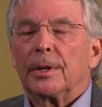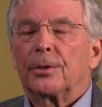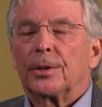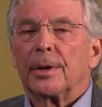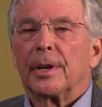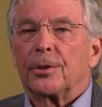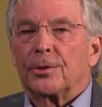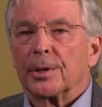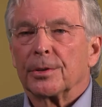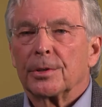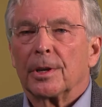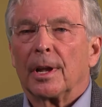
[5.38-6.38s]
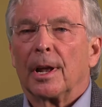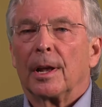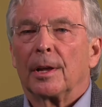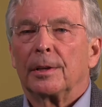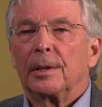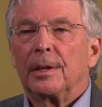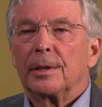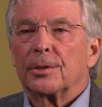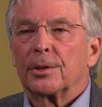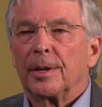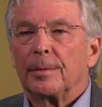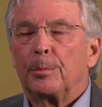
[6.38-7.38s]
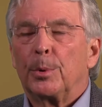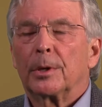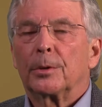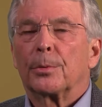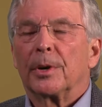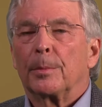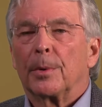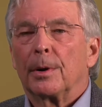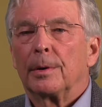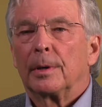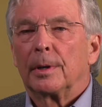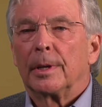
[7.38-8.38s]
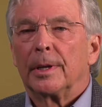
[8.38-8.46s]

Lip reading: tenacious. He is a big dreamer,